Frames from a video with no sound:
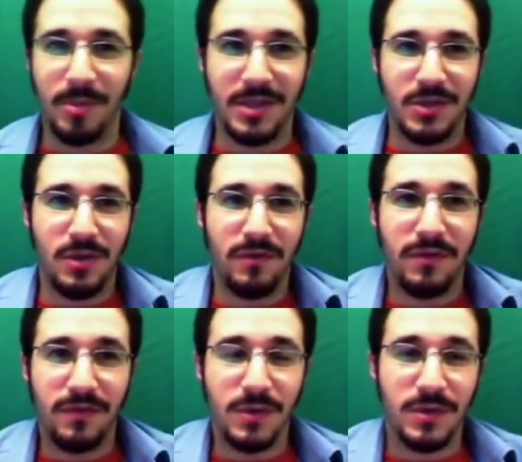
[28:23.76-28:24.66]
picture of
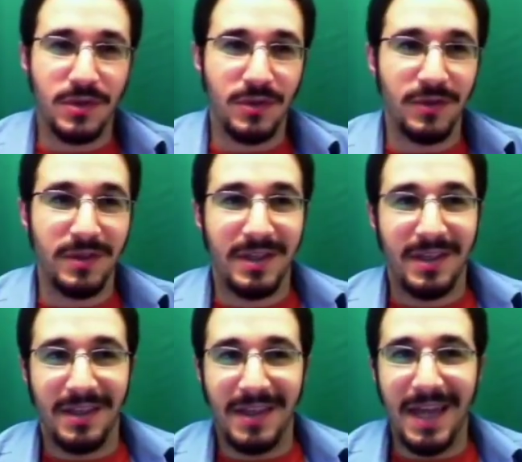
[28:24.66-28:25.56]
the future
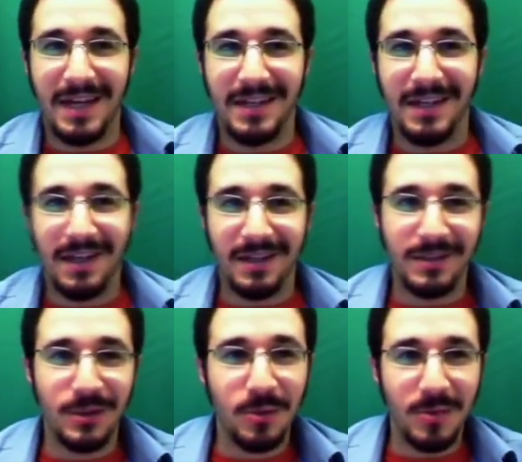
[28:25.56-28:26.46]
than a
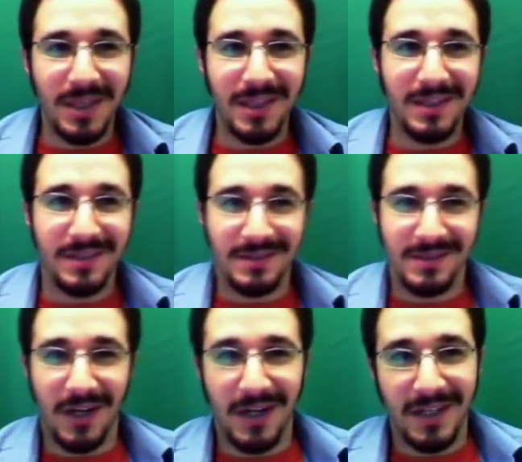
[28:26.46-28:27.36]
gloomy,
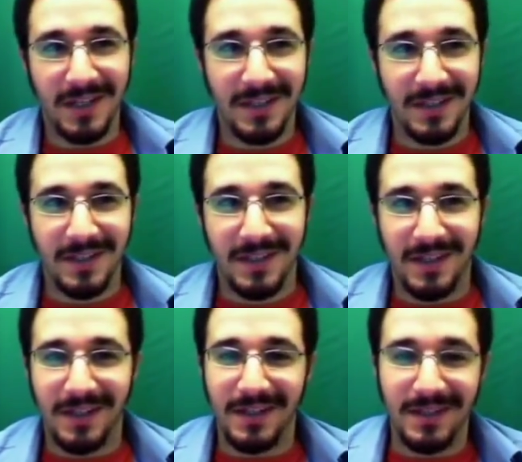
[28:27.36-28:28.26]
dark
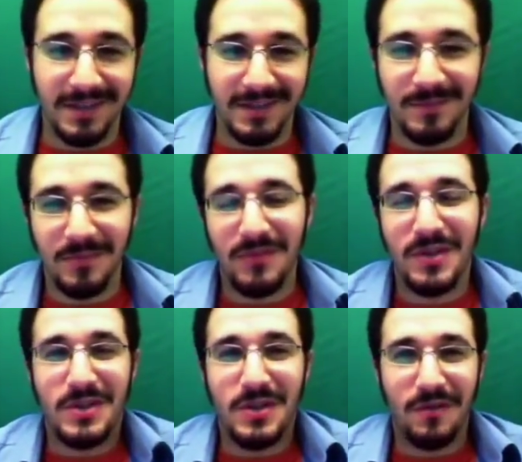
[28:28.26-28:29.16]

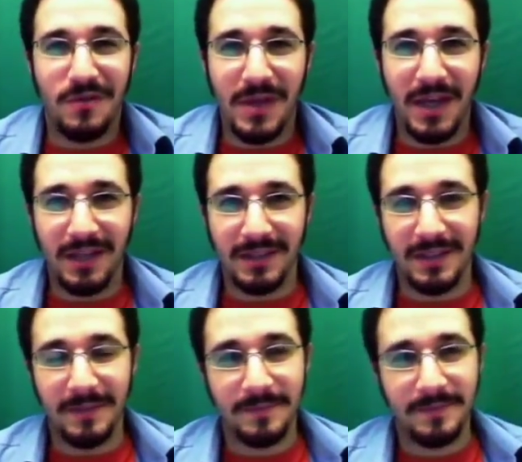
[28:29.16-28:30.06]
vision of
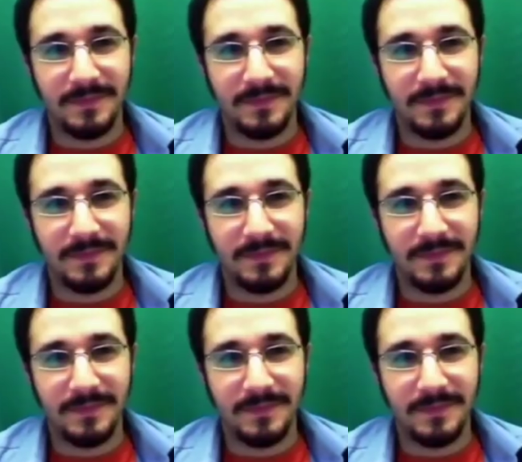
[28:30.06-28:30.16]
reality.